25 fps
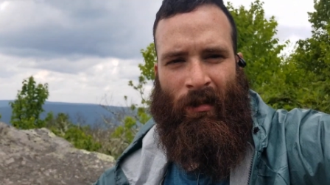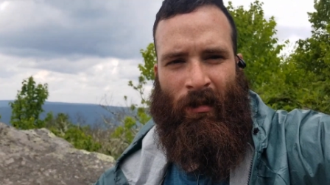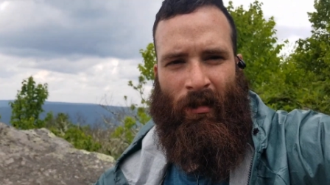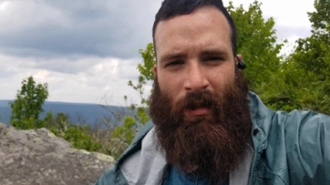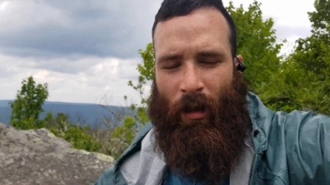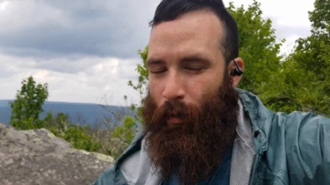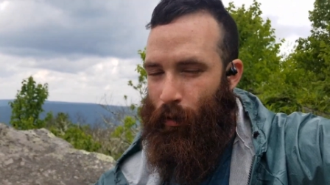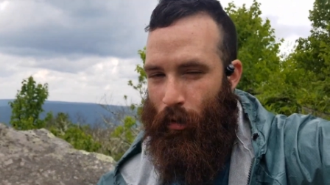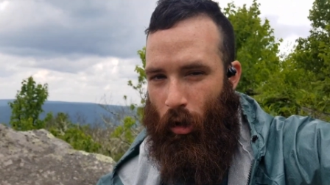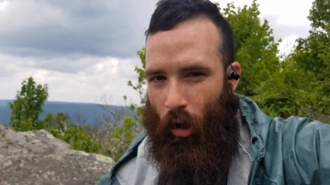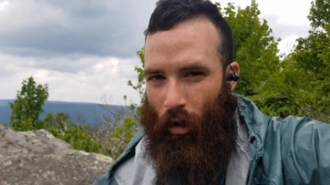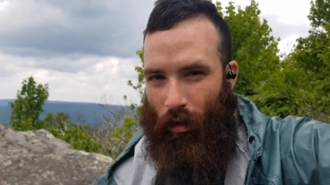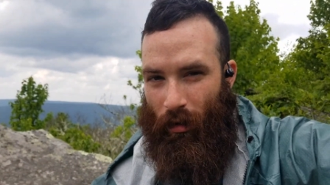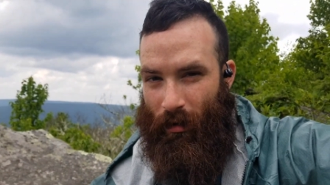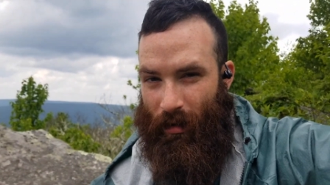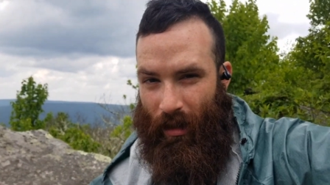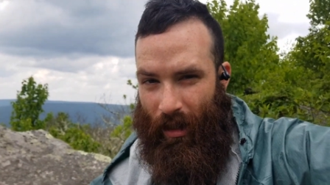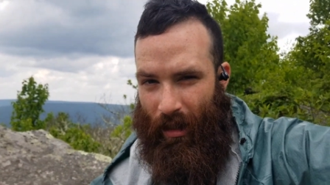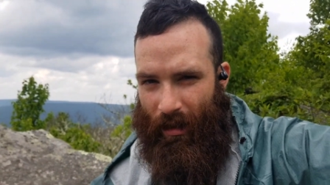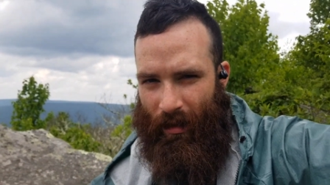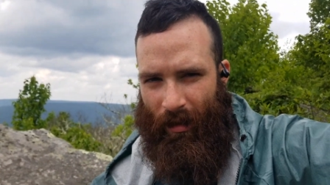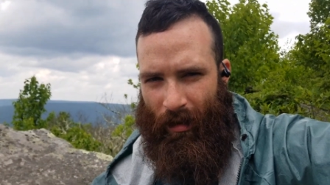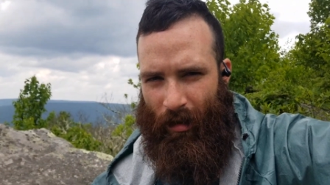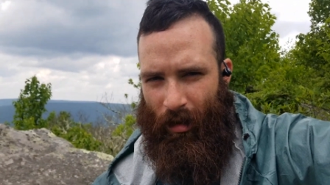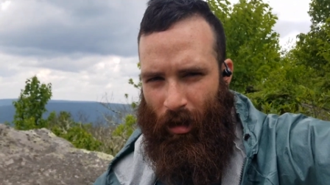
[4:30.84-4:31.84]
it was all
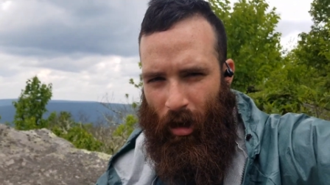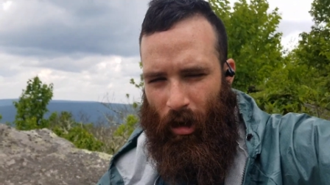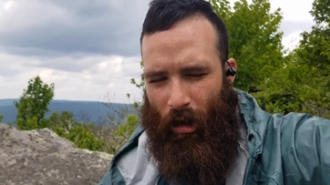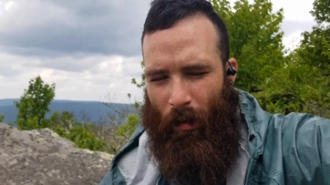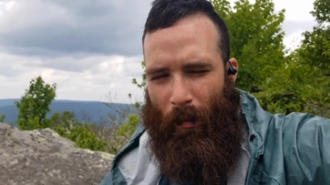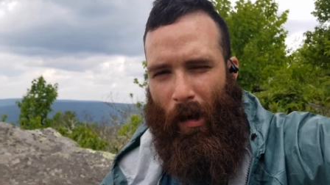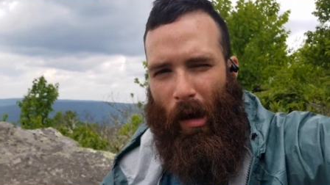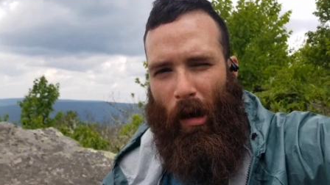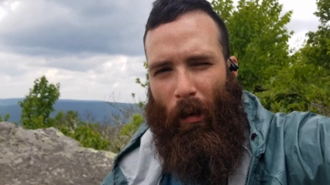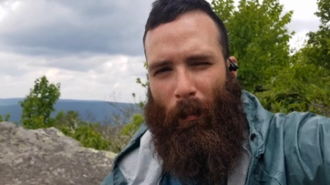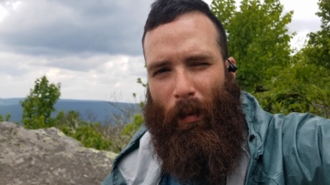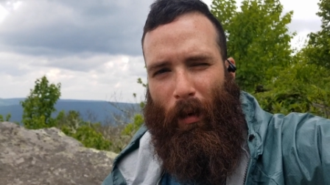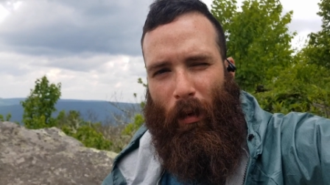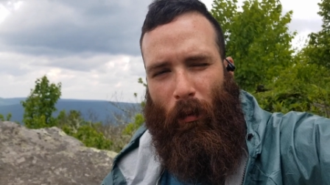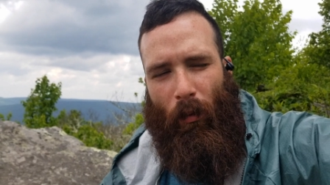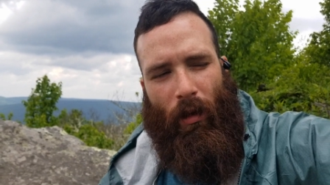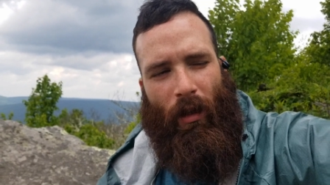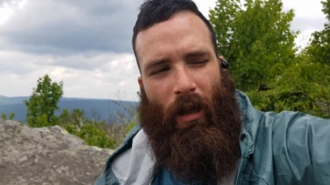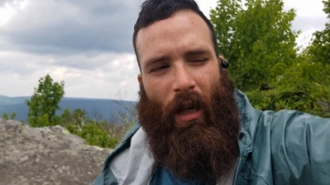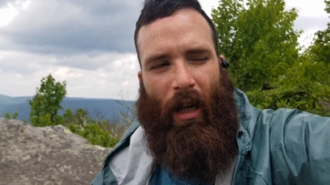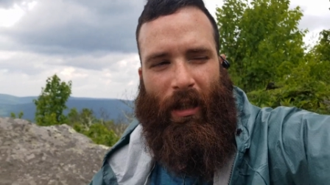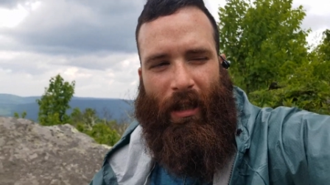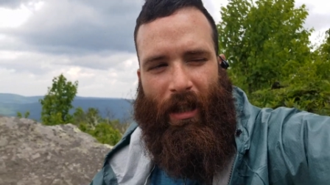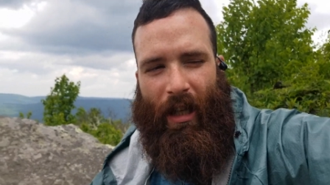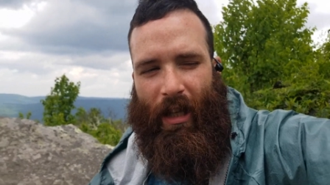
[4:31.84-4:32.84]
exciting to talk about, but we're
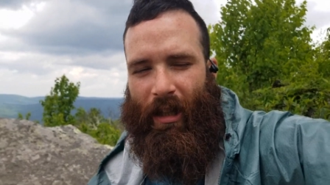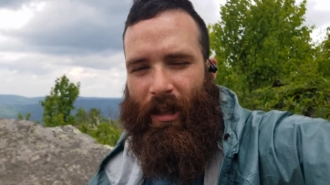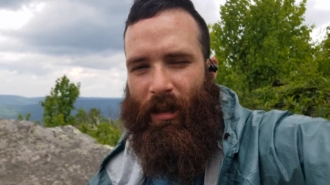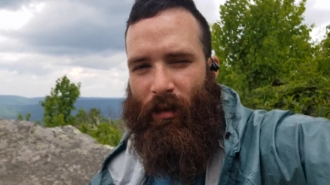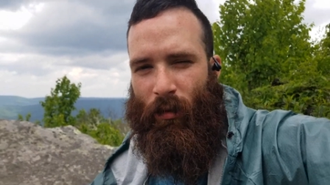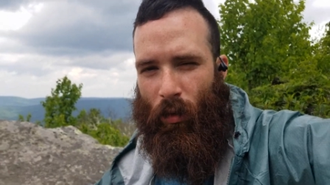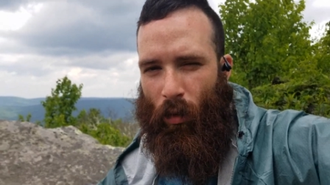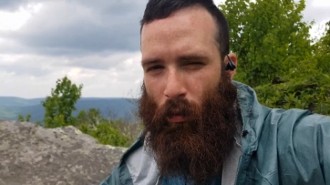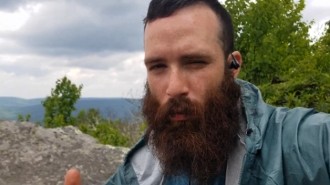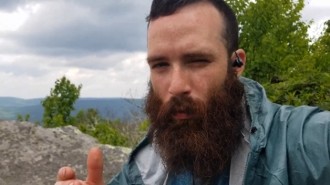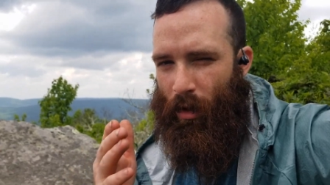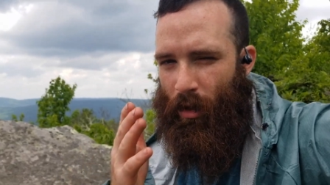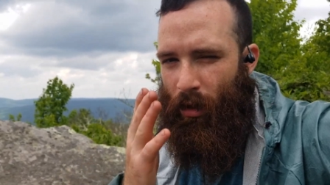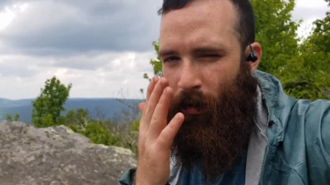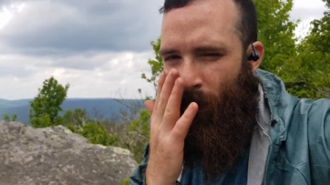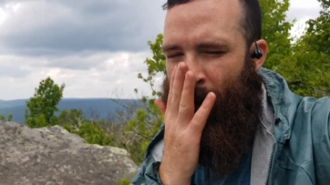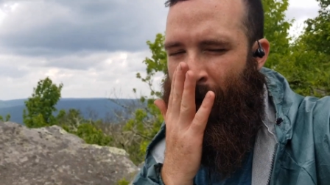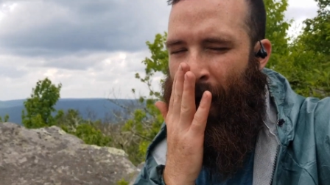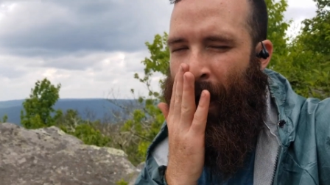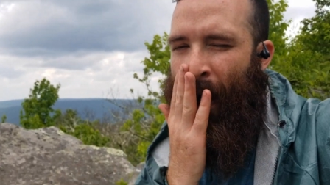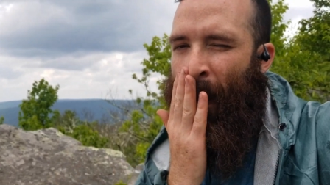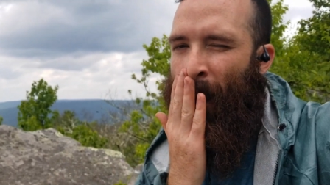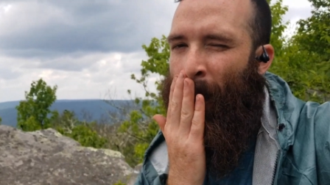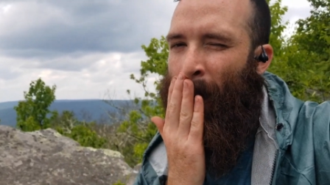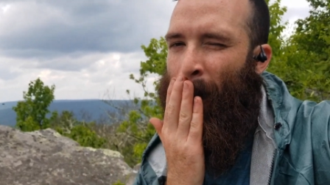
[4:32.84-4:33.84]
kind of getting into a rhythm
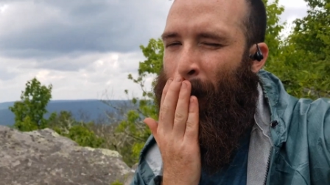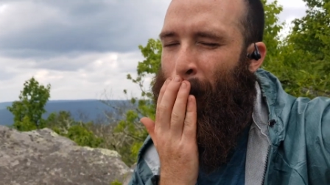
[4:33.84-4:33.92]
now.